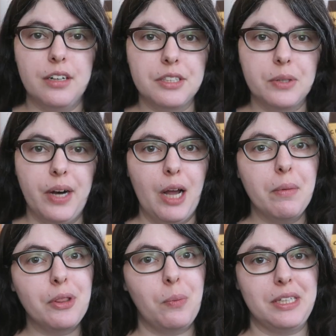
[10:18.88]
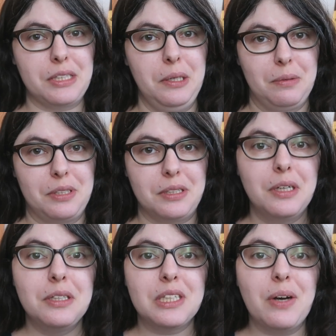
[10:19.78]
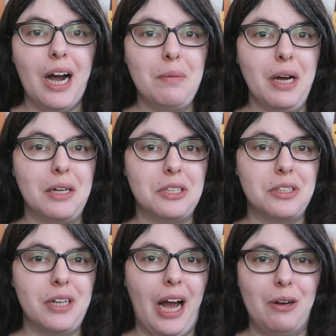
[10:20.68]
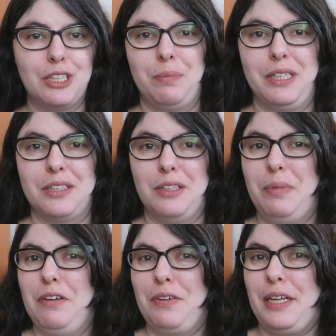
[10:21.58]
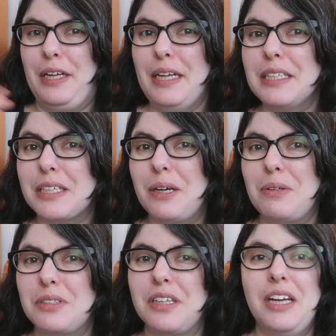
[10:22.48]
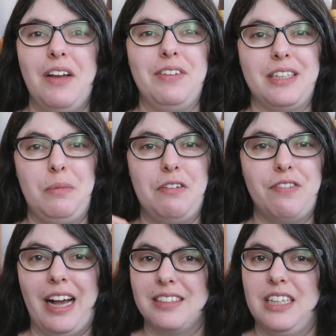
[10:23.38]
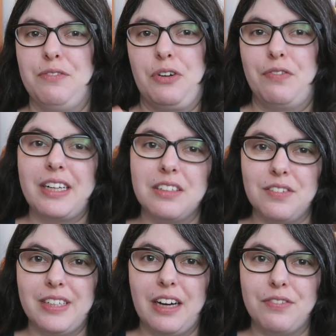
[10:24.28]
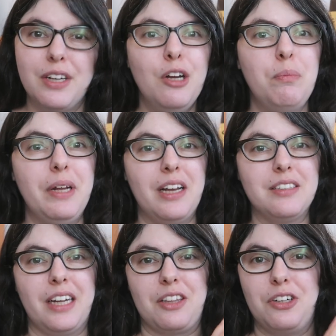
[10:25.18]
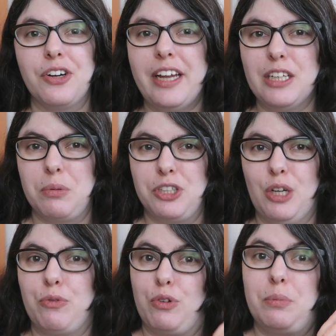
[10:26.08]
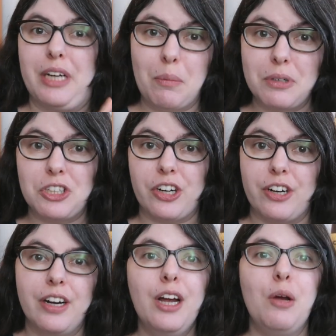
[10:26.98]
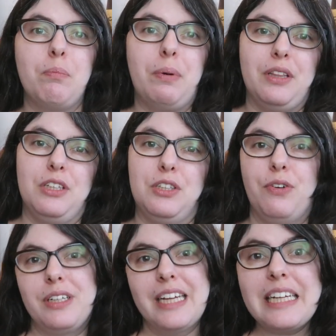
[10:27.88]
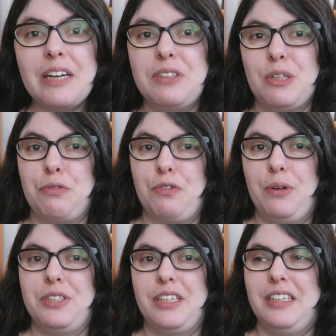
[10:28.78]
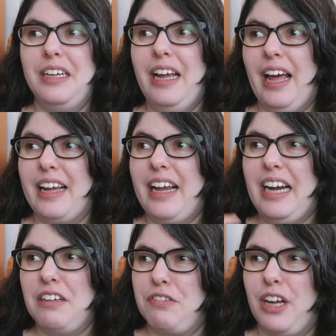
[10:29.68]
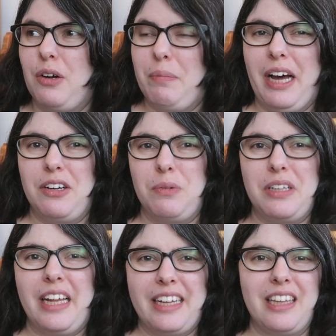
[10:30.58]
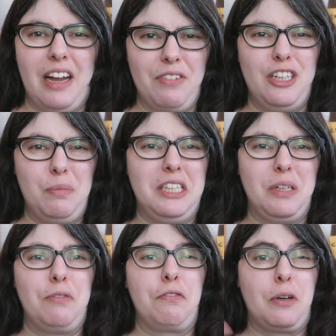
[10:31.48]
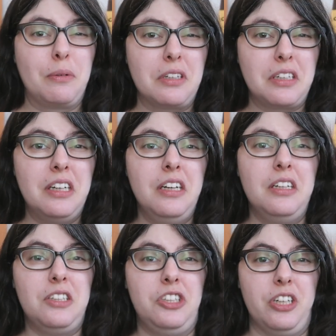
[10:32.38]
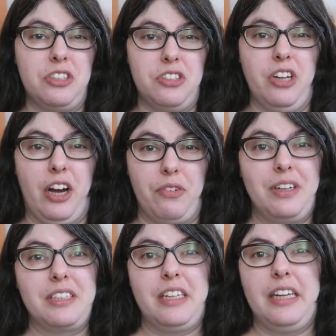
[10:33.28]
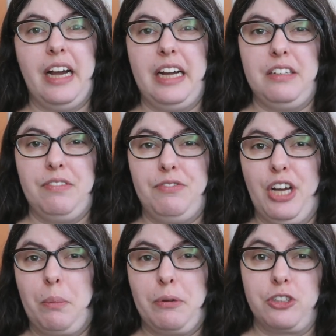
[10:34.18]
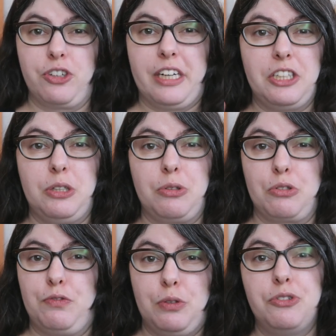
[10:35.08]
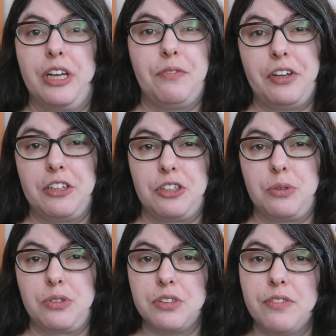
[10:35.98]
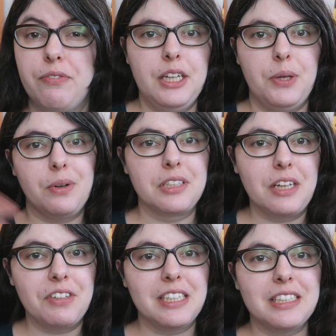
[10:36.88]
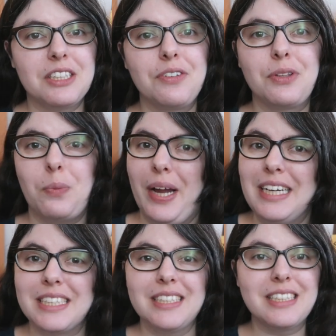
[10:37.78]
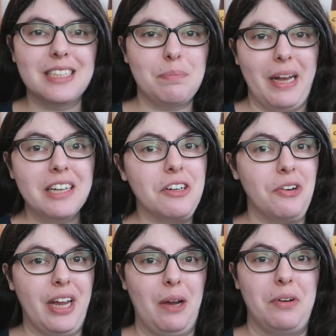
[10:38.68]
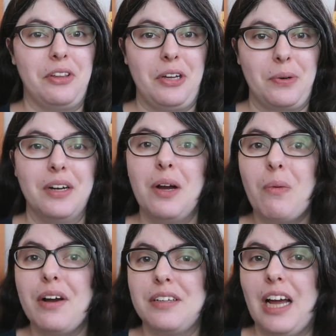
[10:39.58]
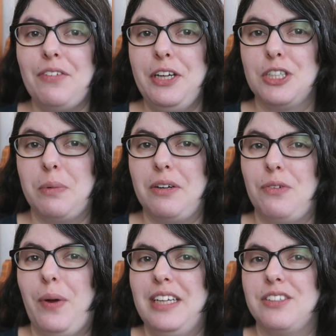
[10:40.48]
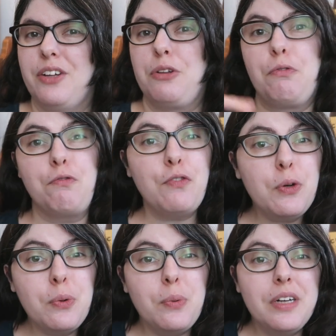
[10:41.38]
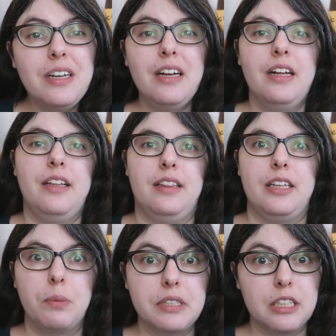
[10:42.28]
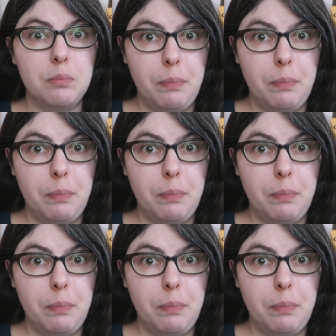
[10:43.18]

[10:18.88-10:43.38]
Also, I'm on the West Coast, so I'm not sure how shipping's gonna be for the East Coast, if it's gonna be fast enough or effective enough, because like the cookies were shipped room temperature, but the sfogliatelle was shipped frozen, and I kind of, for that matter, would like the, everything to be shipped frozen just to not risk any kind of temperature issues or food safety issues. You also have to consider if the waste and the spend are okay with you. Well, I didn't have a huge amount of waste on the food, there was this